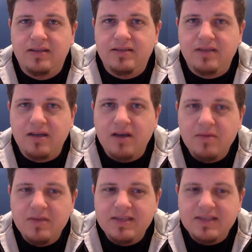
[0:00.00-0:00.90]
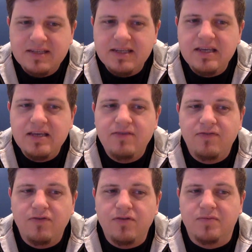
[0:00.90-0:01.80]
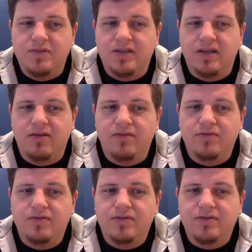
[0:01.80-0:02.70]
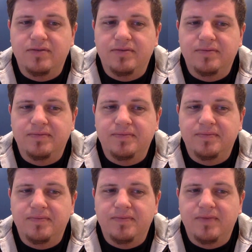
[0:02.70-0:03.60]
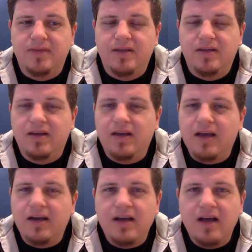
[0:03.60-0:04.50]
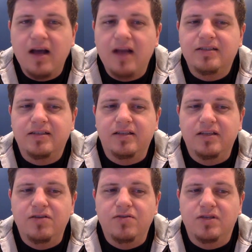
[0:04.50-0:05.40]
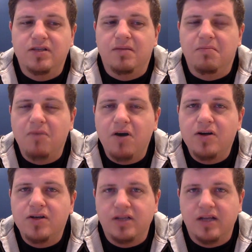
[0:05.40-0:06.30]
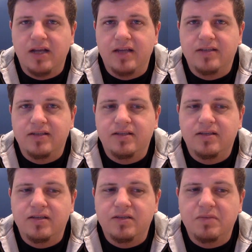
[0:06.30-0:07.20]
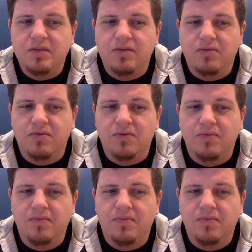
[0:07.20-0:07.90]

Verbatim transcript: to come and see for themselves. And God constantly uses the marginalized to speak through.